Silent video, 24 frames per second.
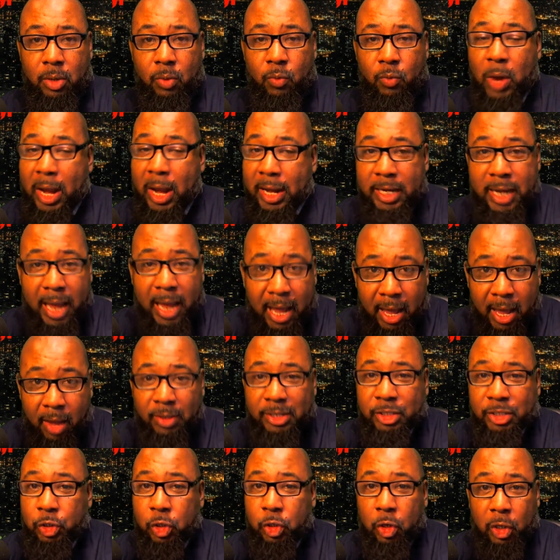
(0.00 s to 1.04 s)
right now
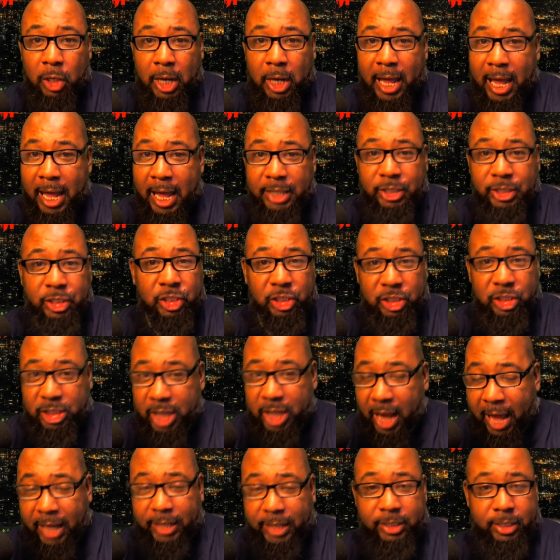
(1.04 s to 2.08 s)
is your last
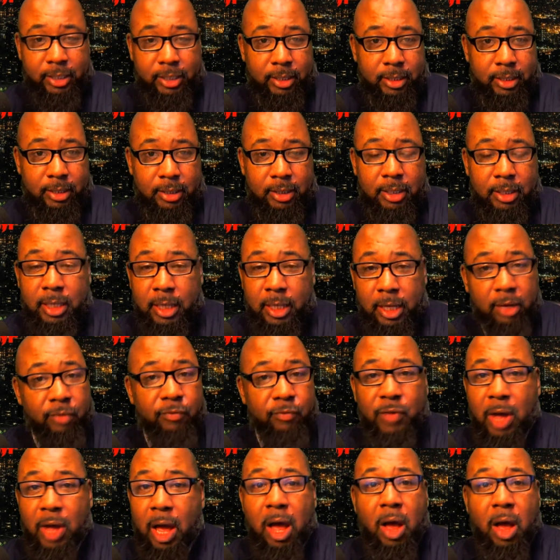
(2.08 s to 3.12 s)
shot to get
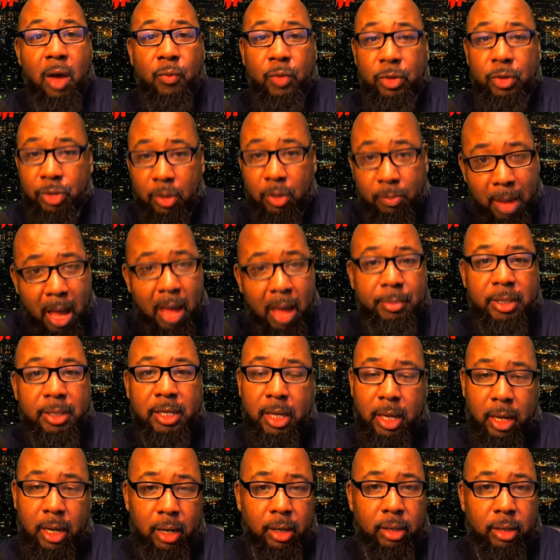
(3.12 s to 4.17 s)
involved with
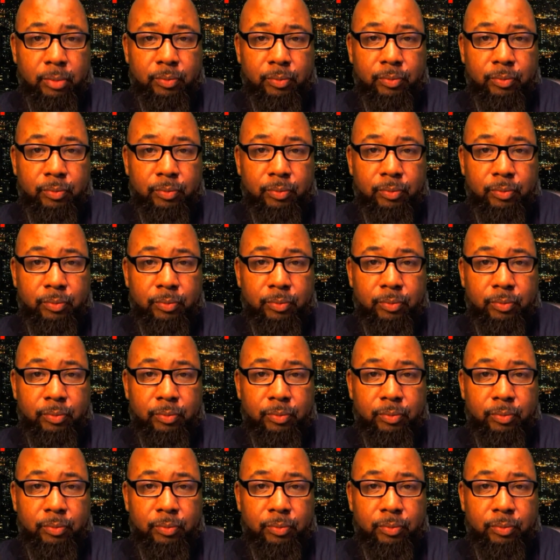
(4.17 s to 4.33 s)
Obamacare.